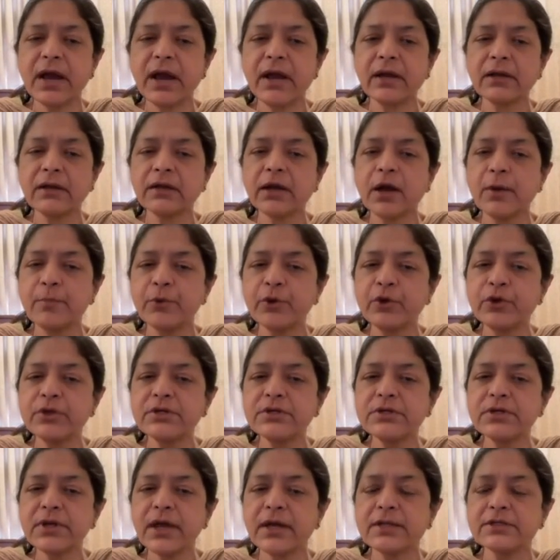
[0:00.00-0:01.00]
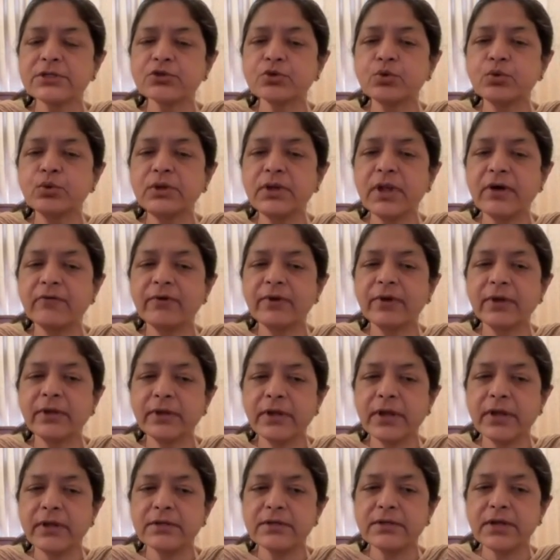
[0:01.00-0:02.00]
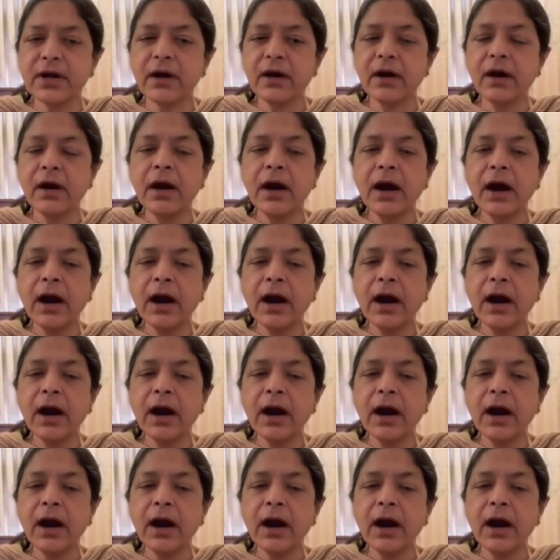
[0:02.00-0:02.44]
at community and school level in India,